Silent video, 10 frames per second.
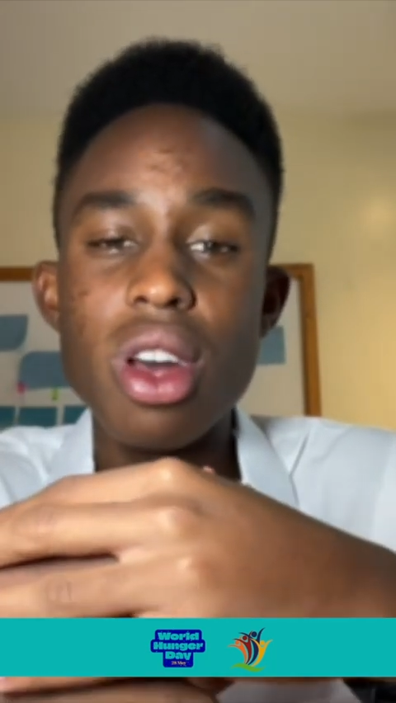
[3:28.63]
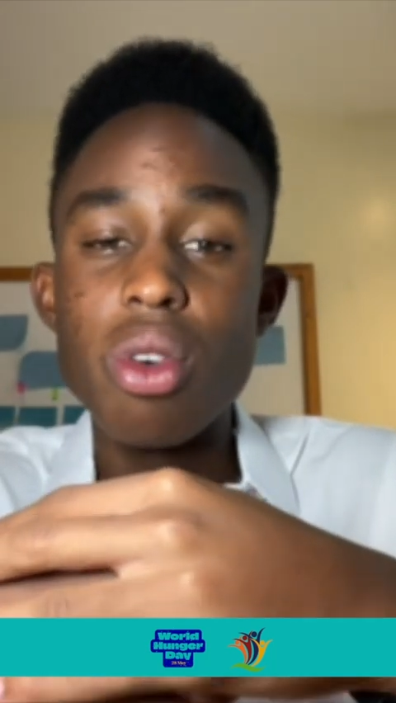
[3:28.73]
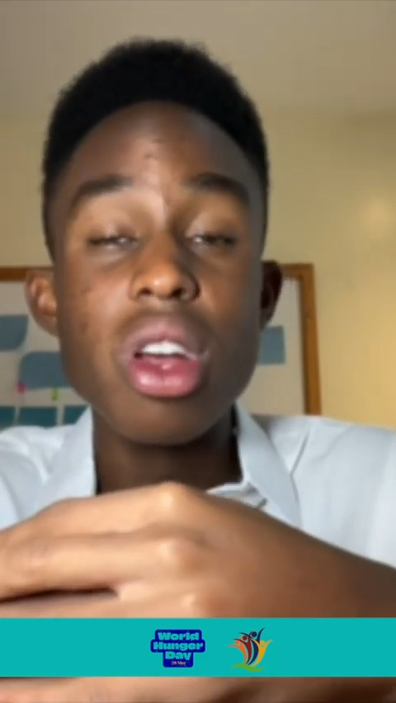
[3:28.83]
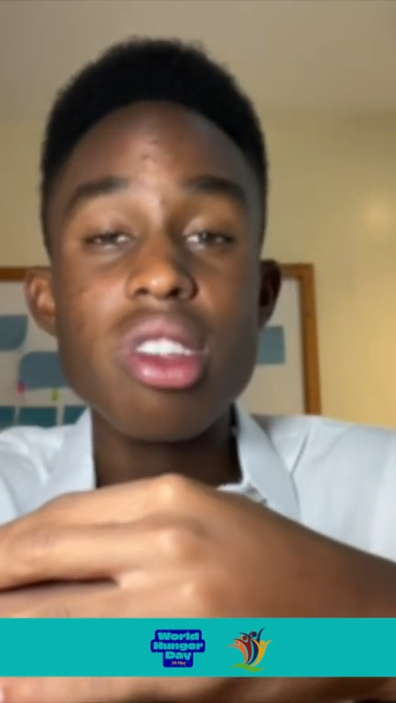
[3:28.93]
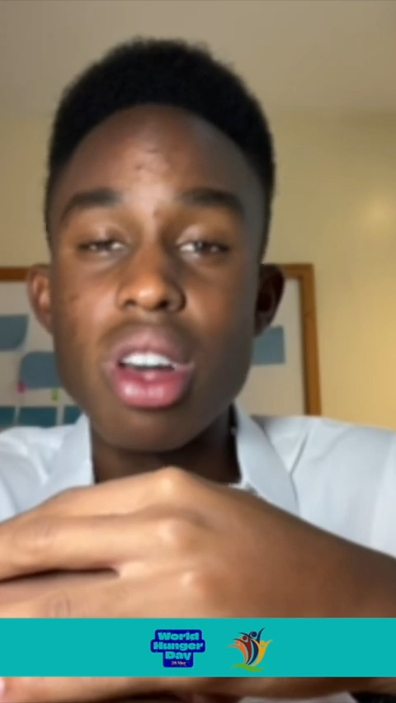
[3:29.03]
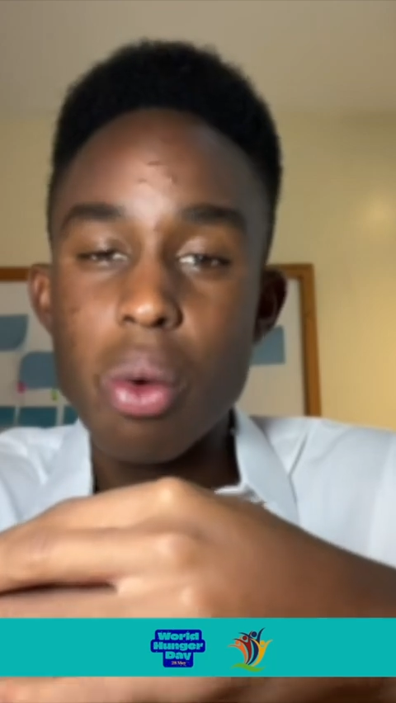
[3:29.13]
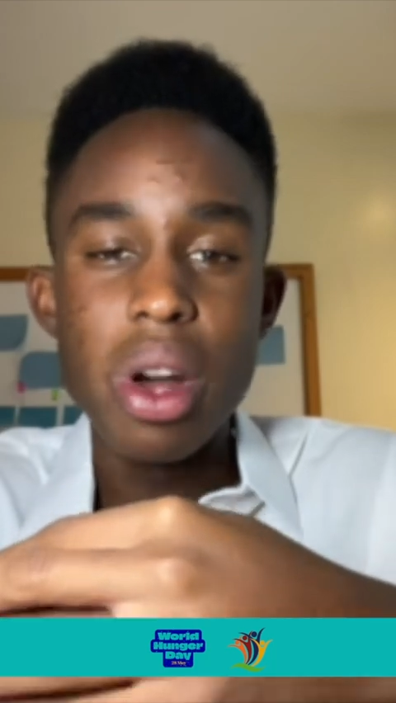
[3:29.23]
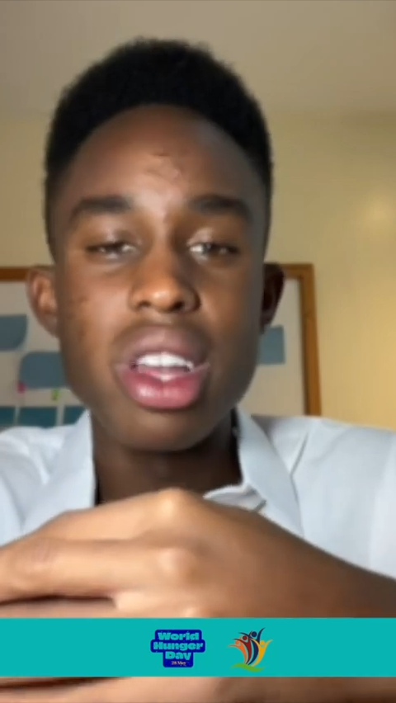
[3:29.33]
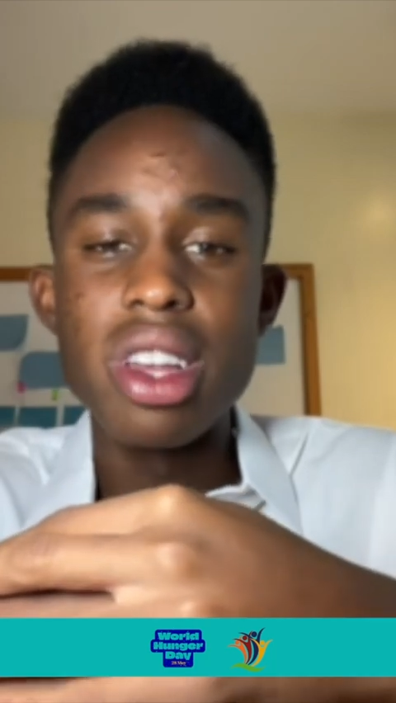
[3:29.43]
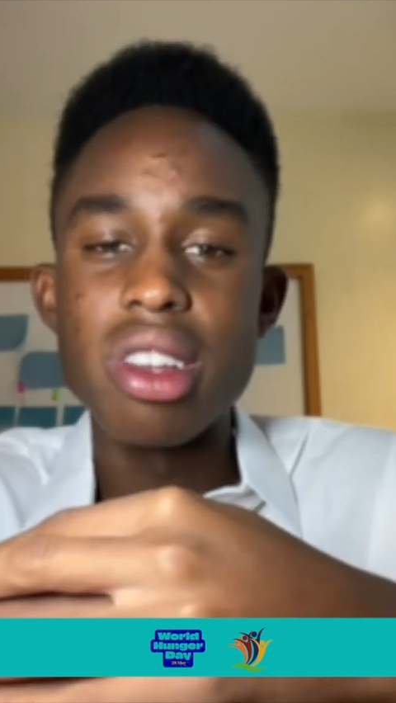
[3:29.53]
raising
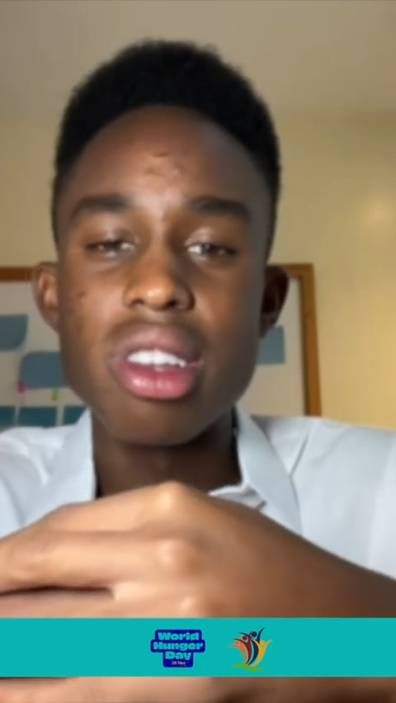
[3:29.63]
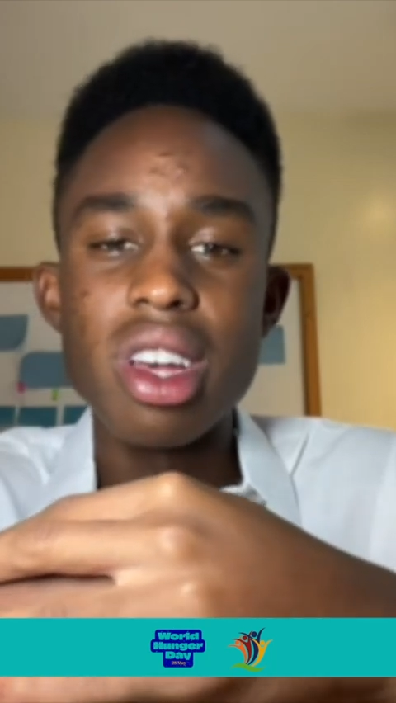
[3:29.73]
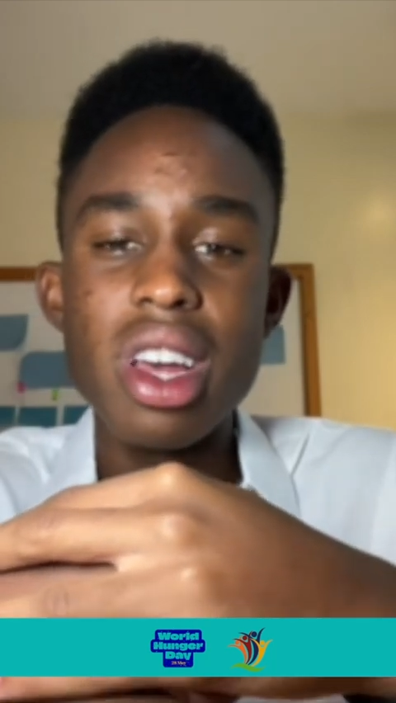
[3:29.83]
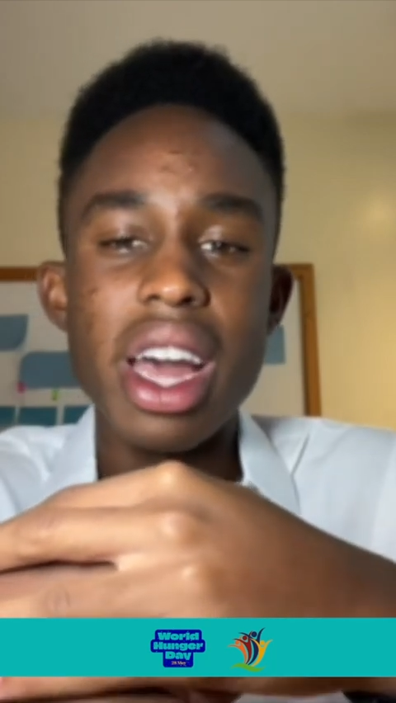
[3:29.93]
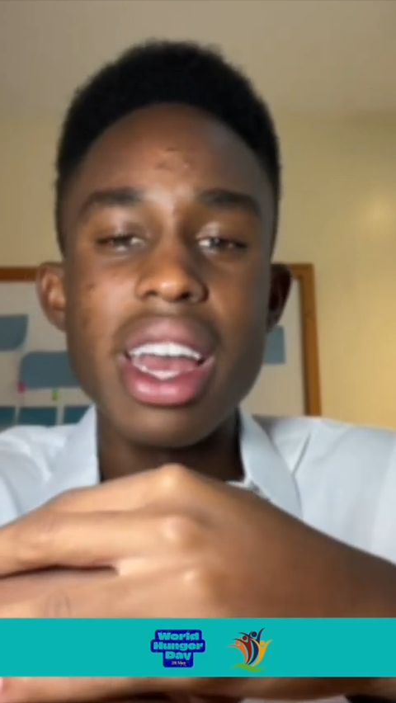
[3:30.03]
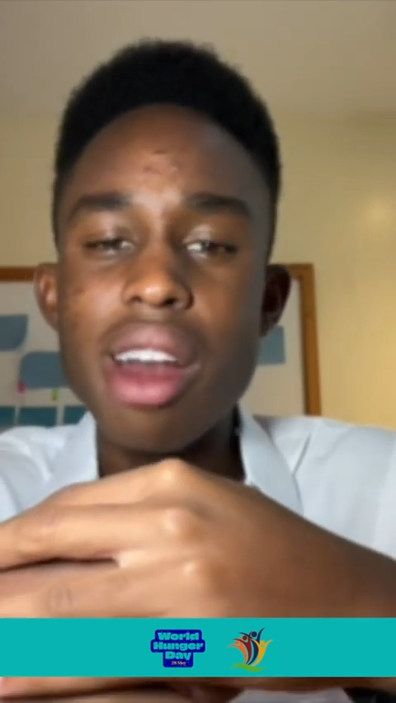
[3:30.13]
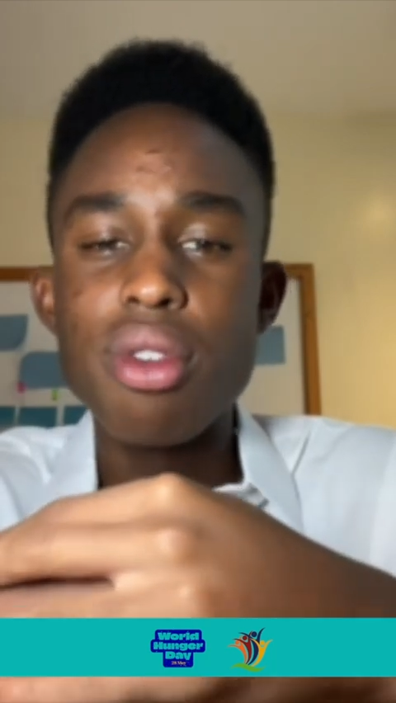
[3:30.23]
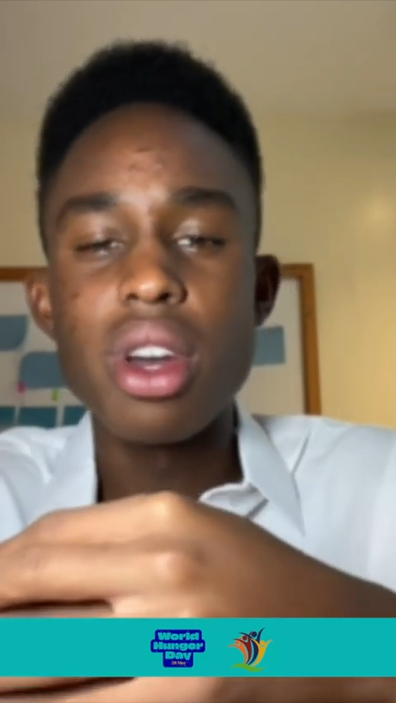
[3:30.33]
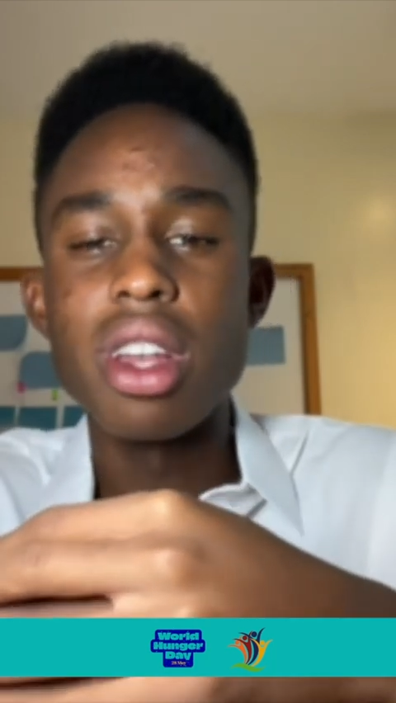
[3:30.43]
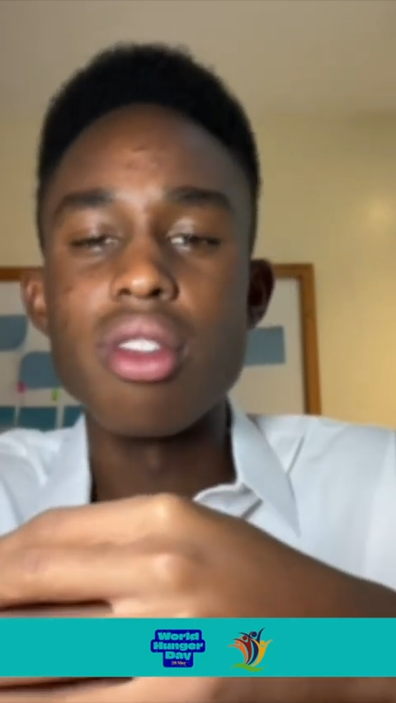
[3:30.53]
awareness, and
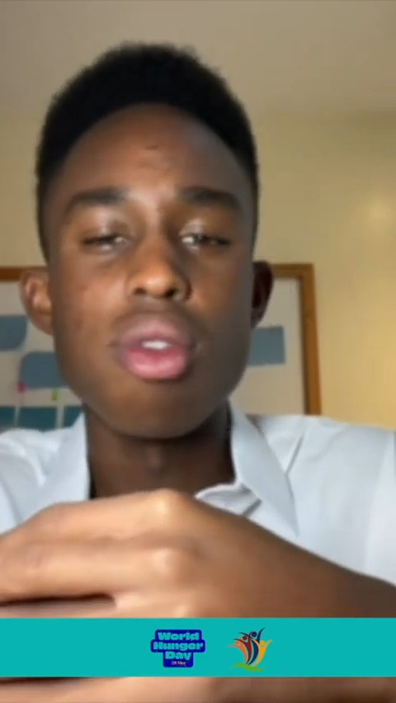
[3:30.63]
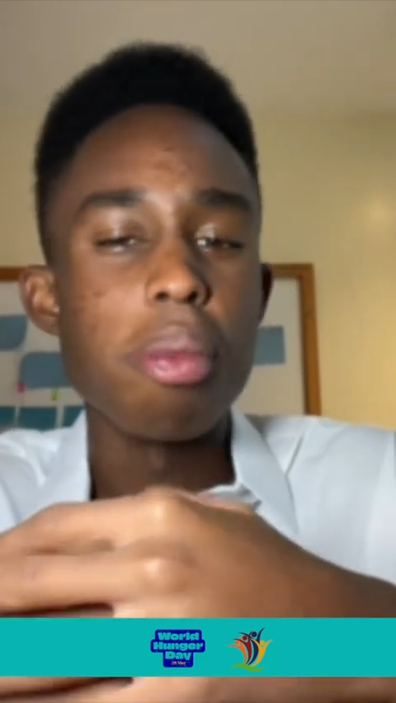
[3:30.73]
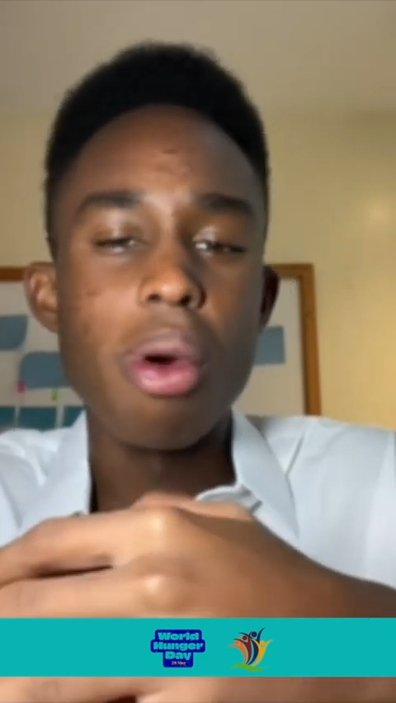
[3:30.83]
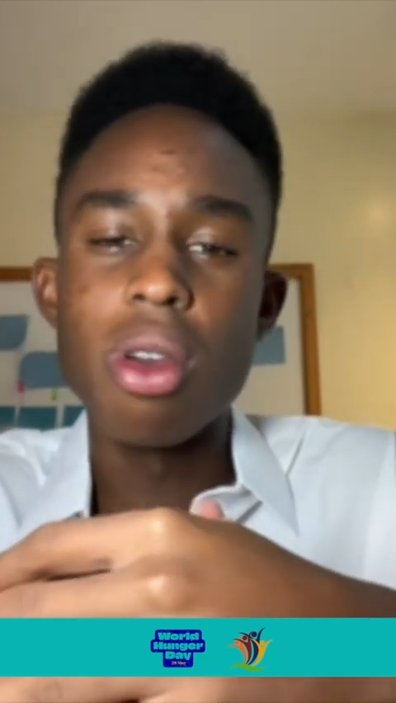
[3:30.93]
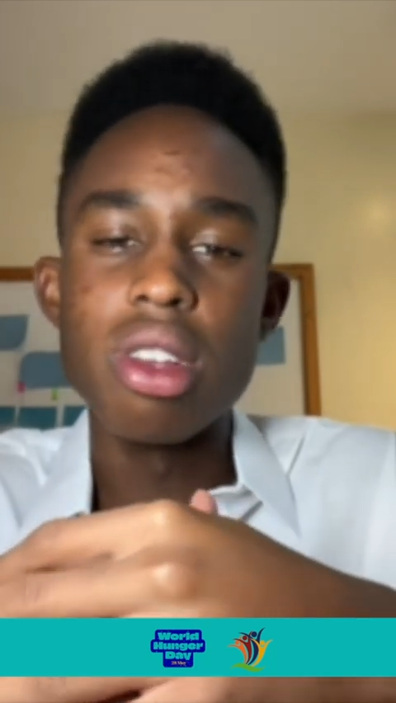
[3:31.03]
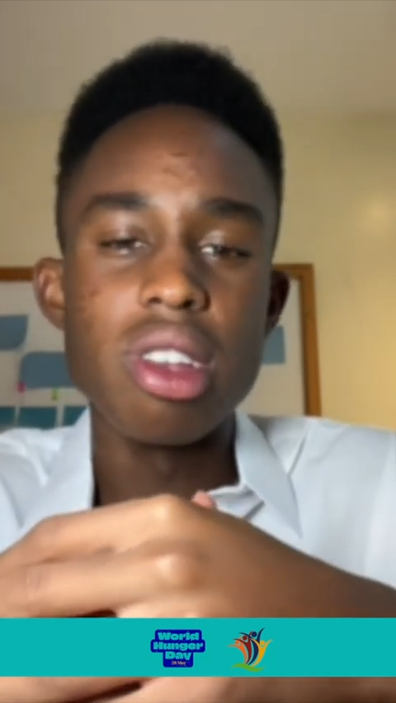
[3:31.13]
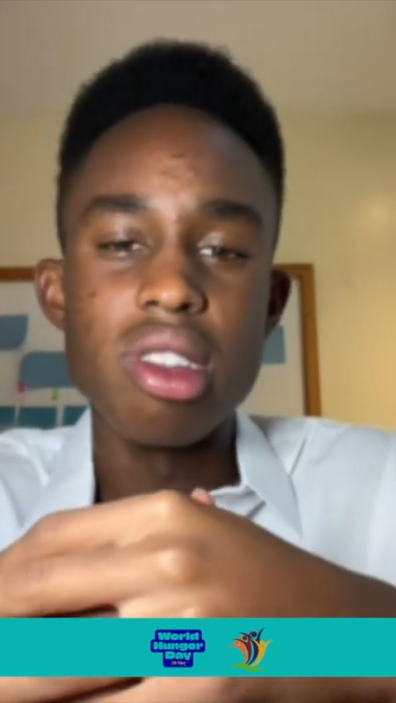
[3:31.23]
advocating for policies